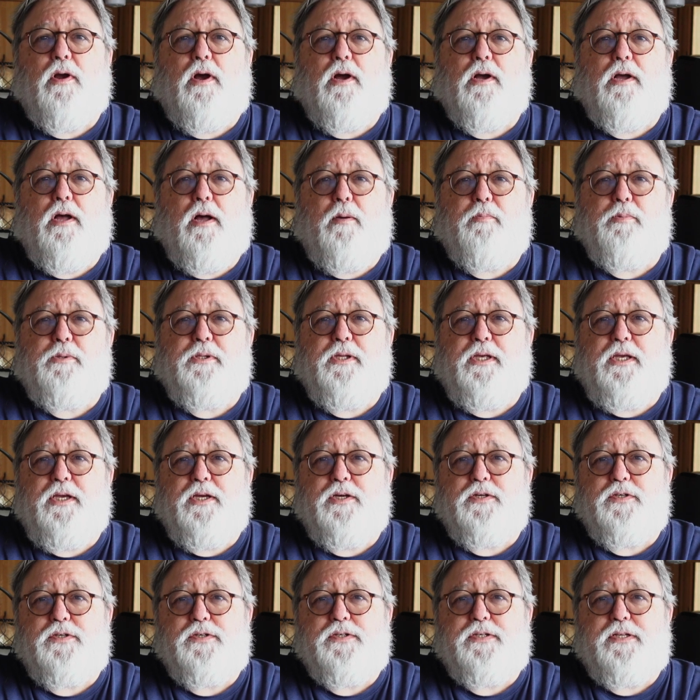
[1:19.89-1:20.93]
a couple of
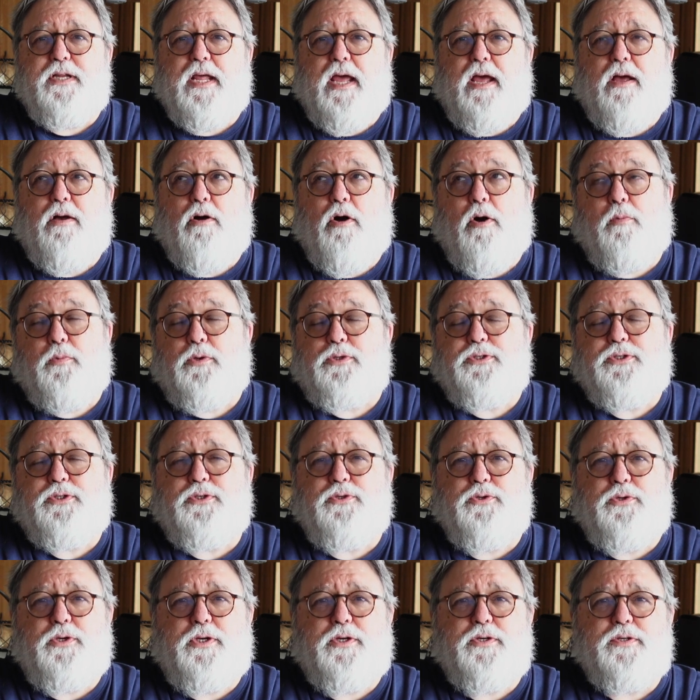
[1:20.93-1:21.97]
years now, almost
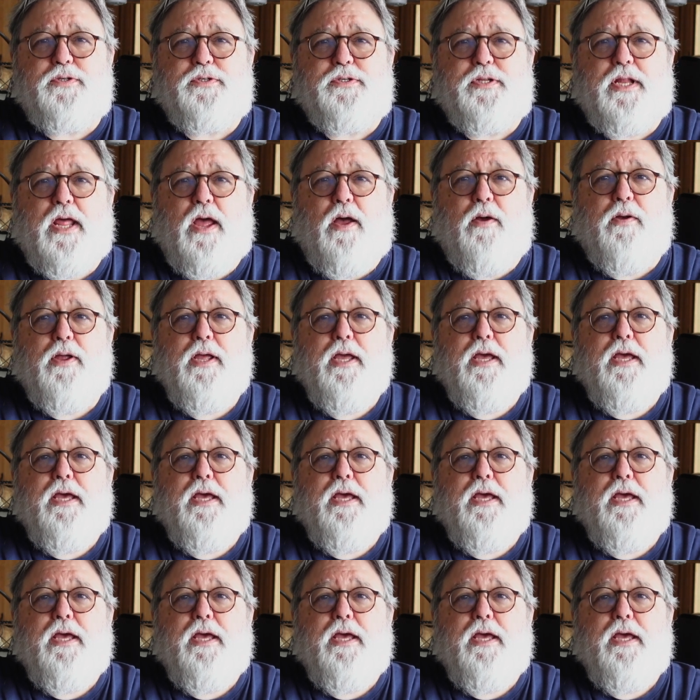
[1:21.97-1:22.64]
2 years now,